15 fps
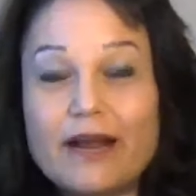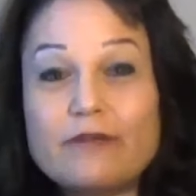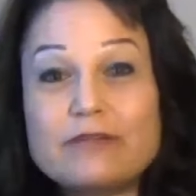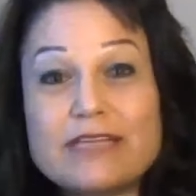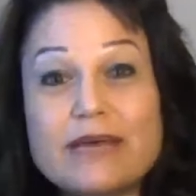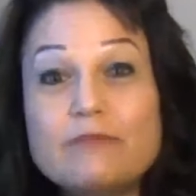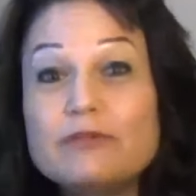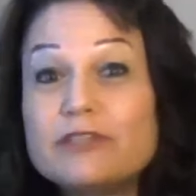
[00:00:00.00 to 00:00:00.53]
And
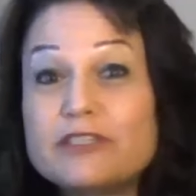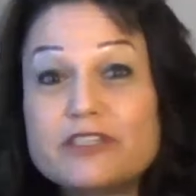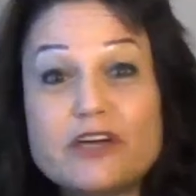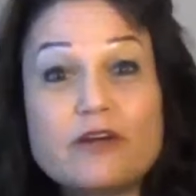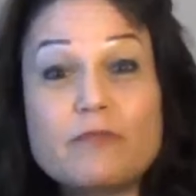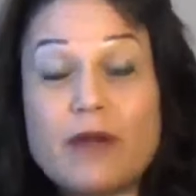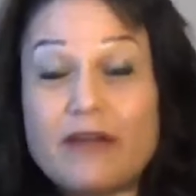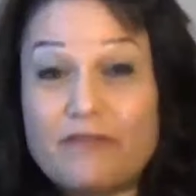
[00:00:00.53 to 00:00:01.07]
I was able to
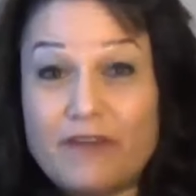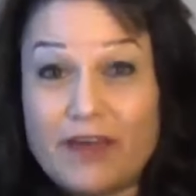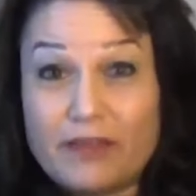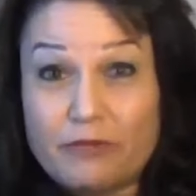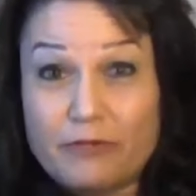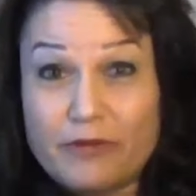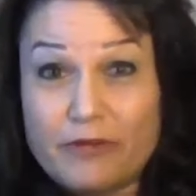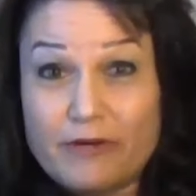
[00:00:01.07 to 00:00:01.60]
share my
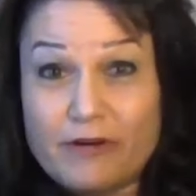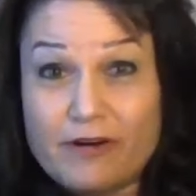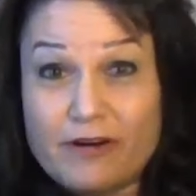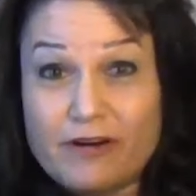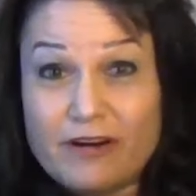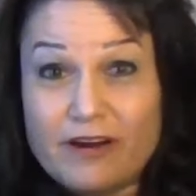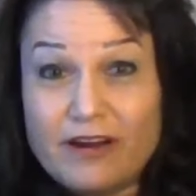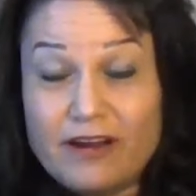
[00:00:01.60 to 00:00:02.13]
faith with
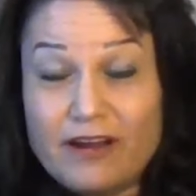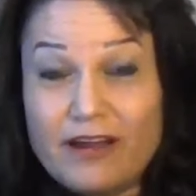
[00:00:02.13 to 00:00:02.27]
her.